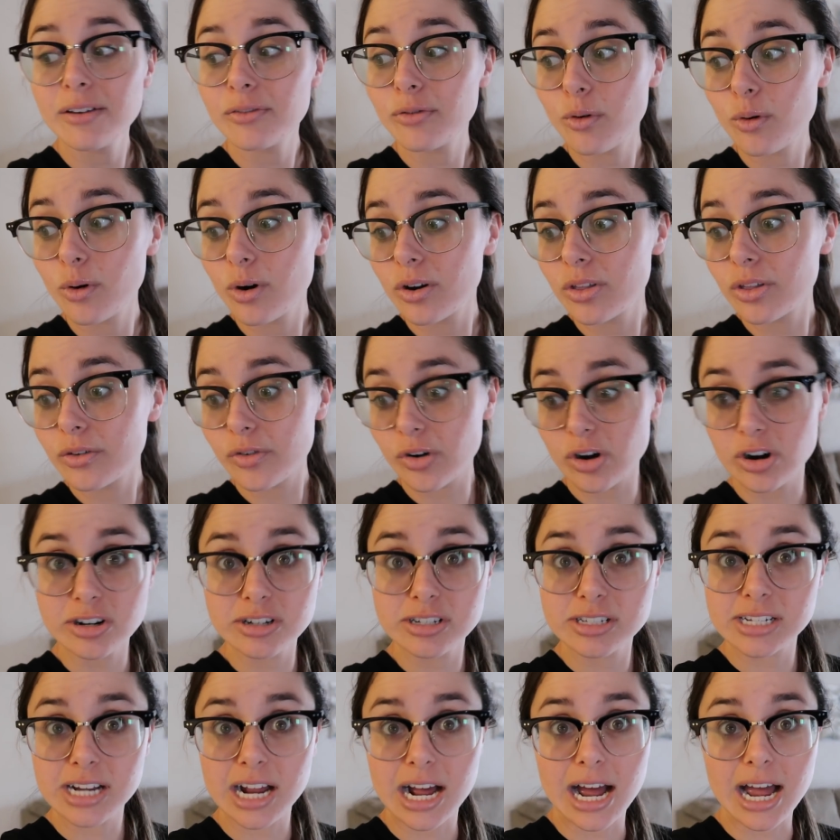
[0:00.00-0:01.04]
for the
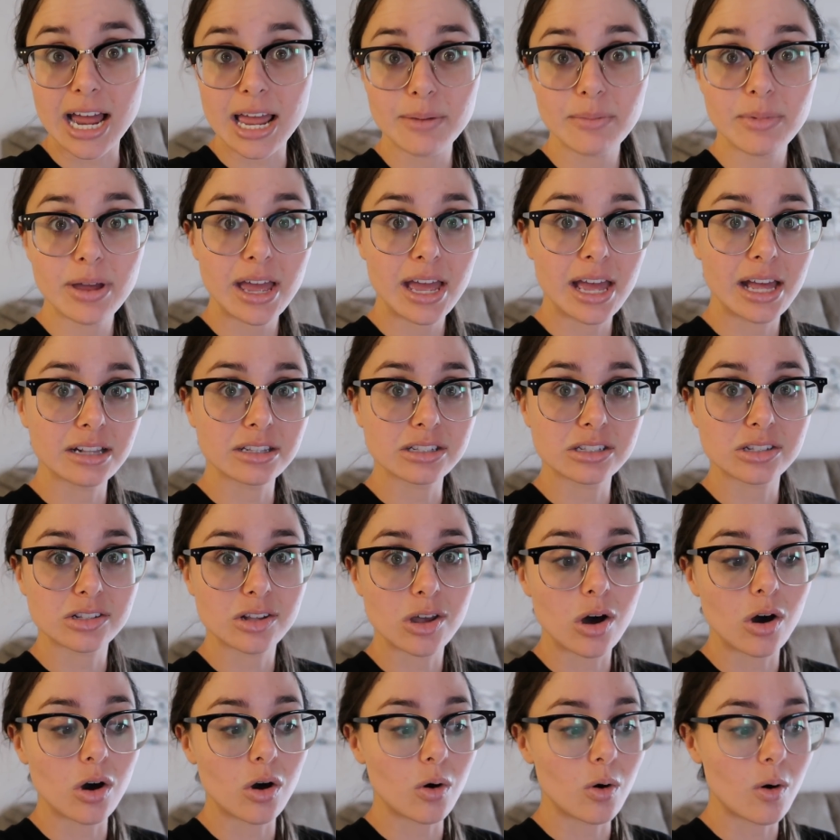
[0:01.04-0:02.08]
first time, and
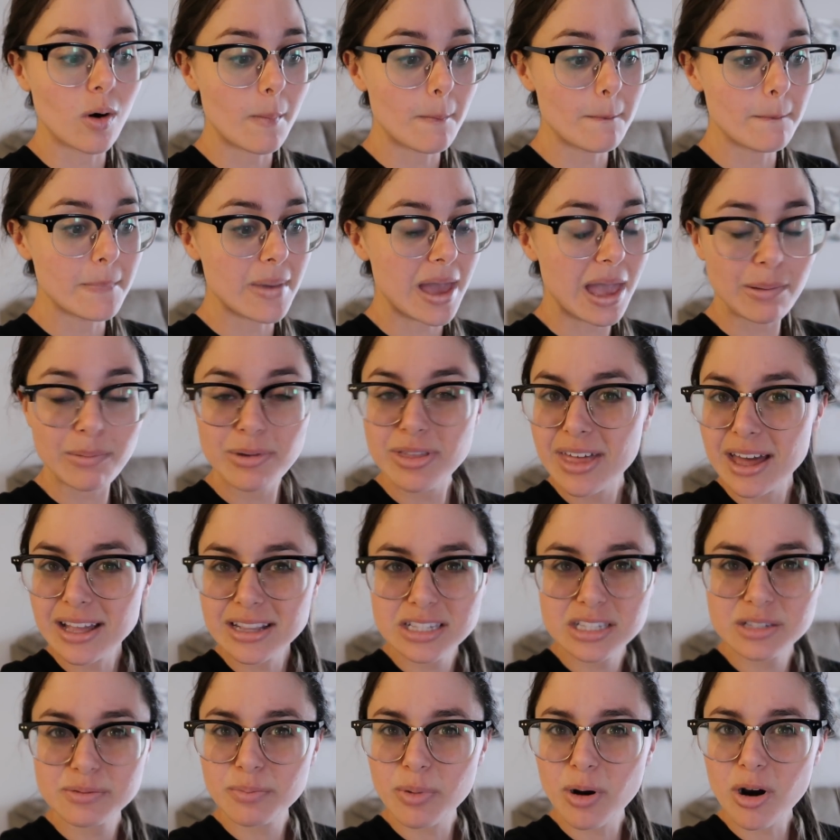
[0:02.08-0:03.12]
so maybe
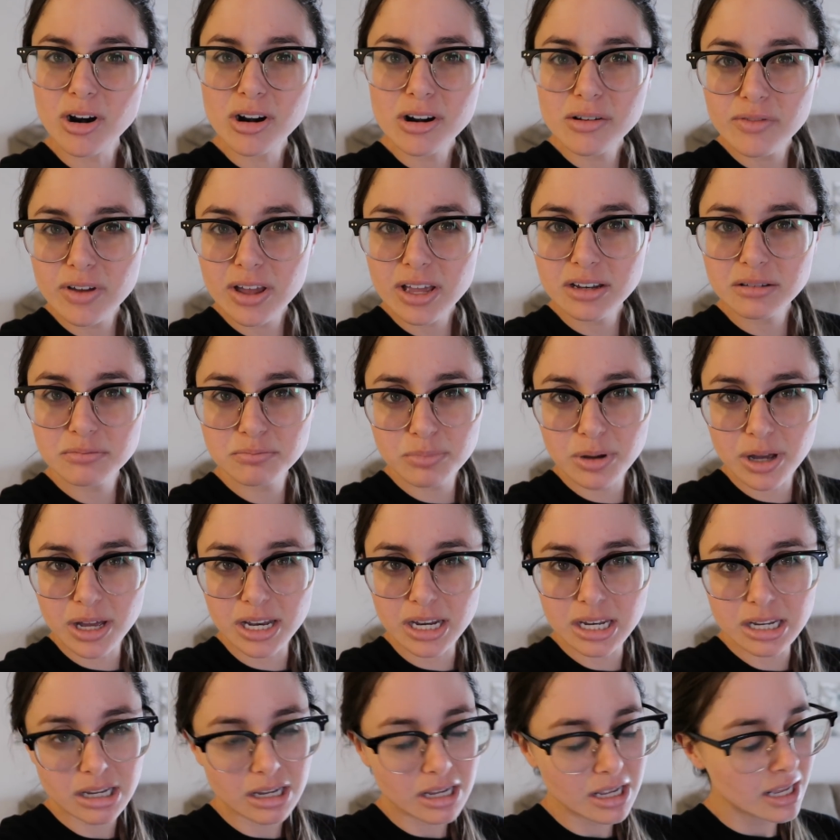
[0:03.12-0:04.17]
that's part of it,
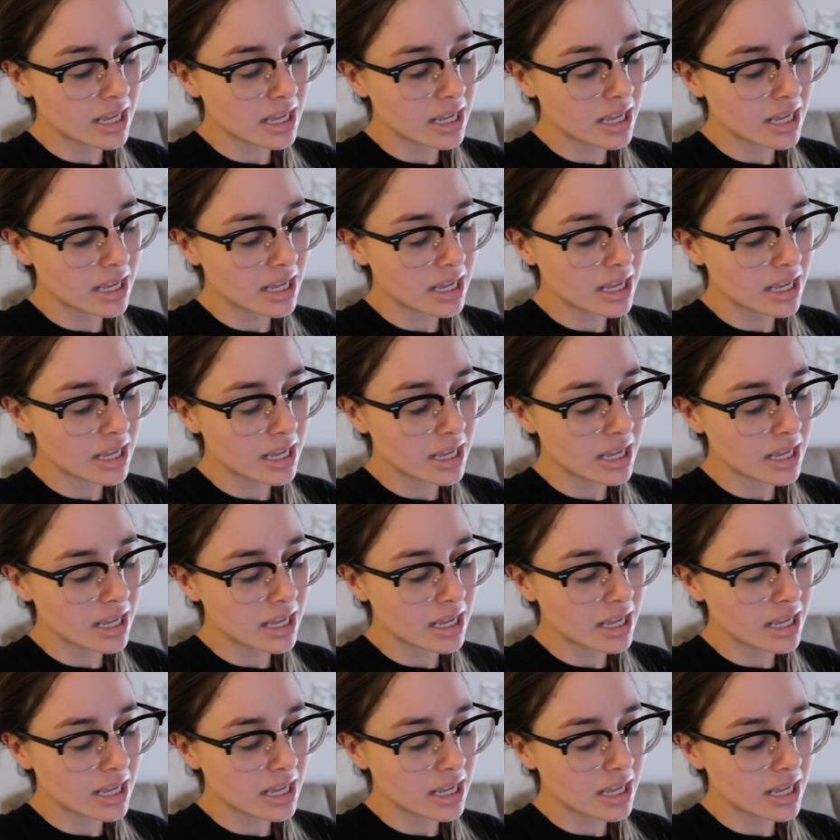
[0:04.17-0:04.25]
but